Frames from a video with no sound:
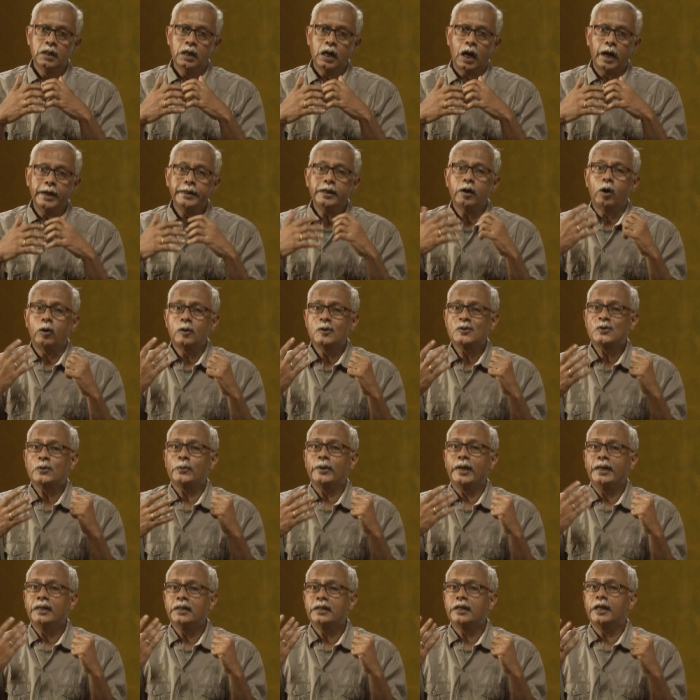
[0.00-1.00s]
I also
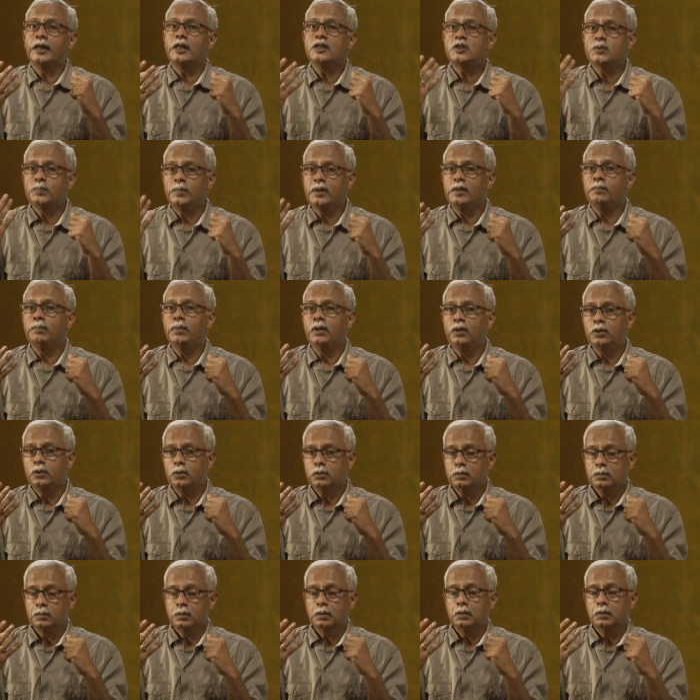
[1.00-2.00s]
encourage people
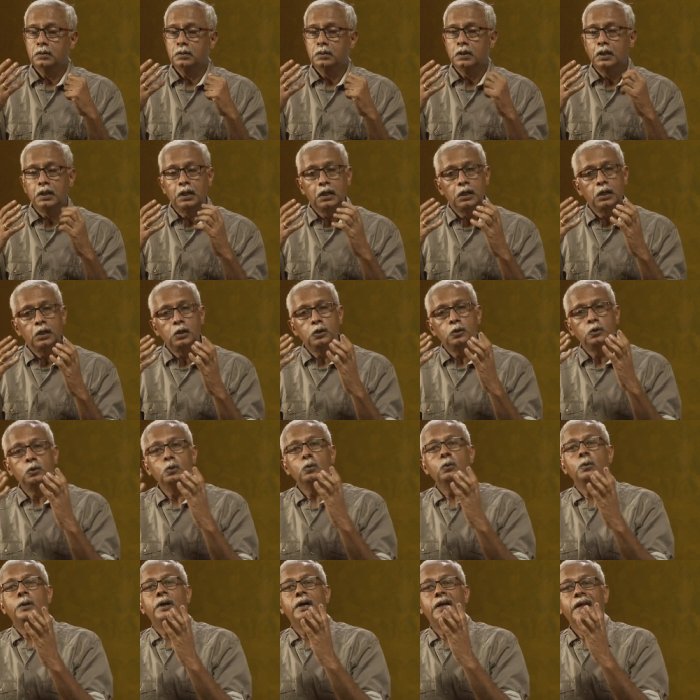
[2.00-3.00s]
to
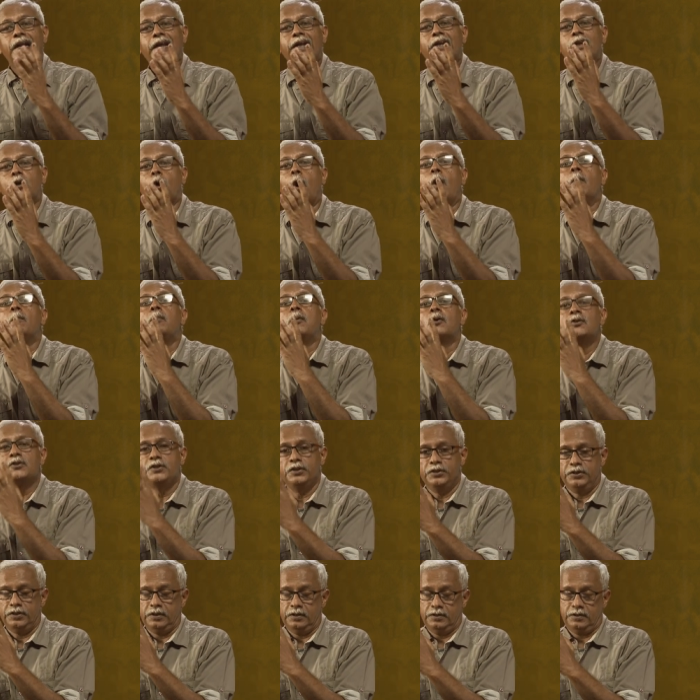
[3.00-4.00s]
do great
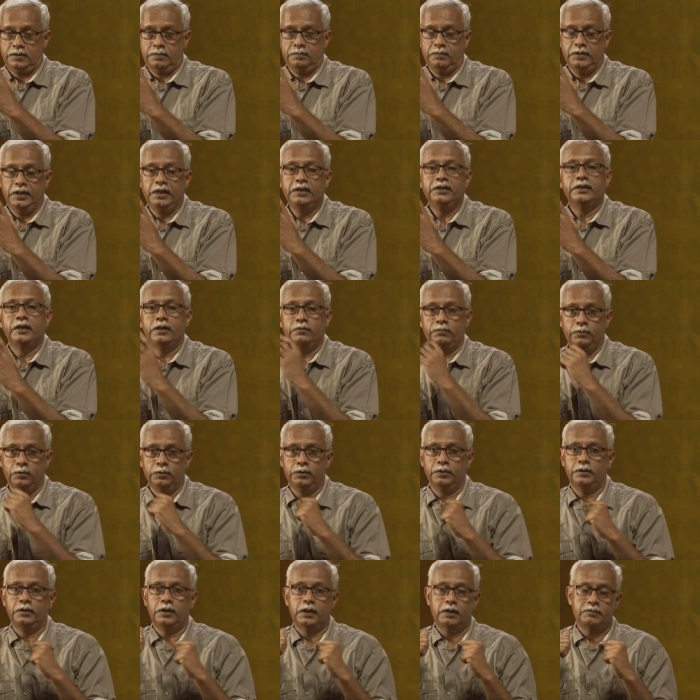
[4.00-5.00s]
compositions in their
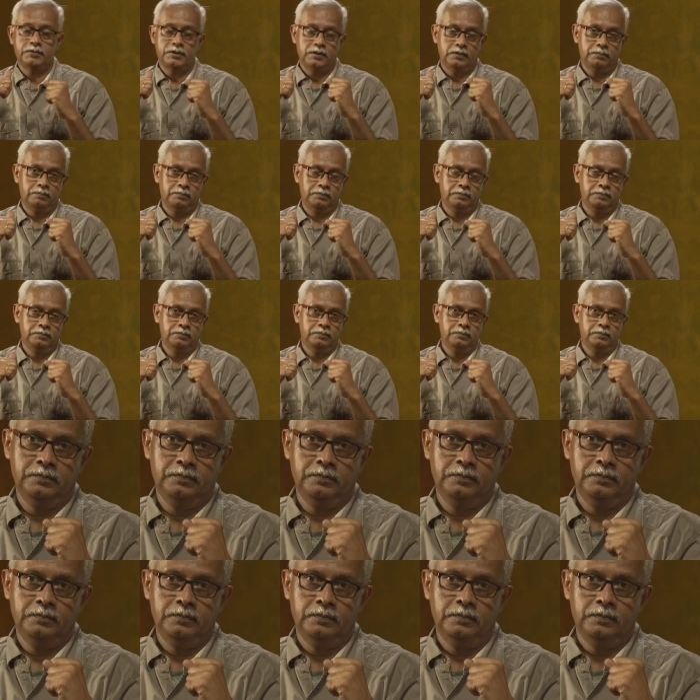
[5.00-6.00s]
photographs.
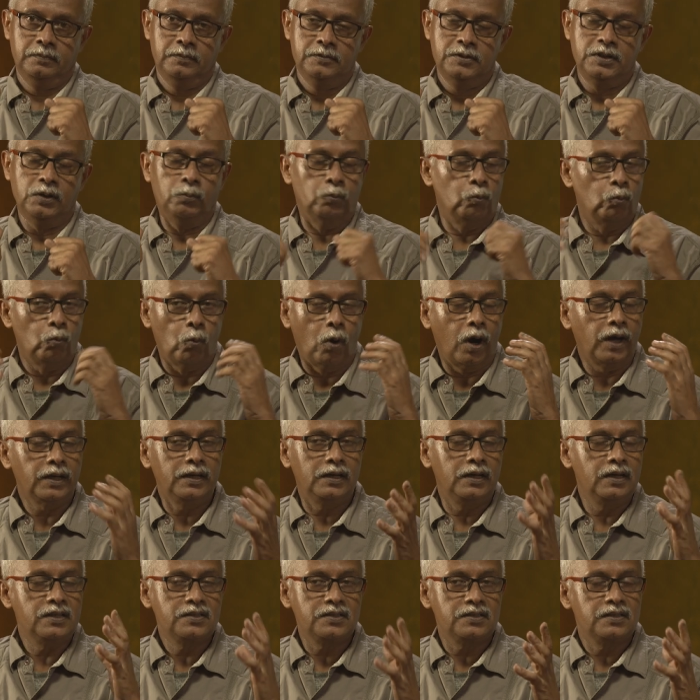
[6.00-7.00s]
See,
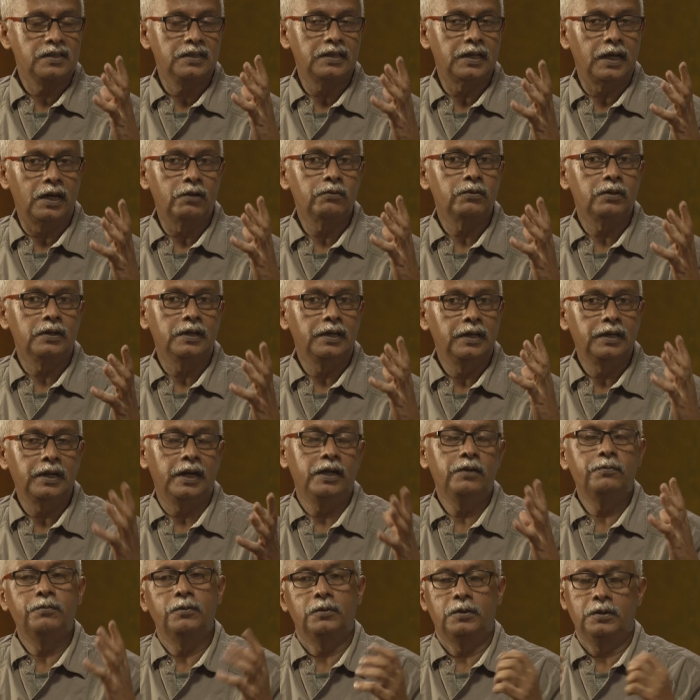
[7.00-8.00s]
what is a
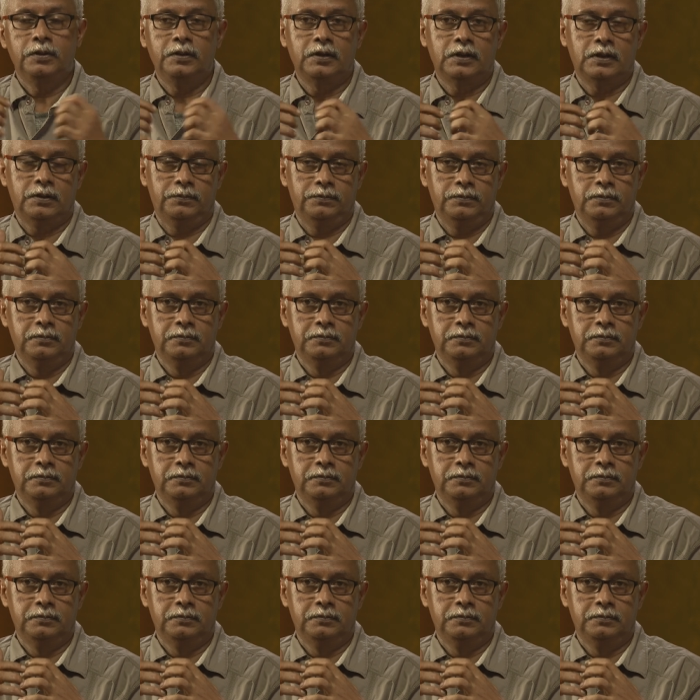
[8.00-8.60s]
great photograph?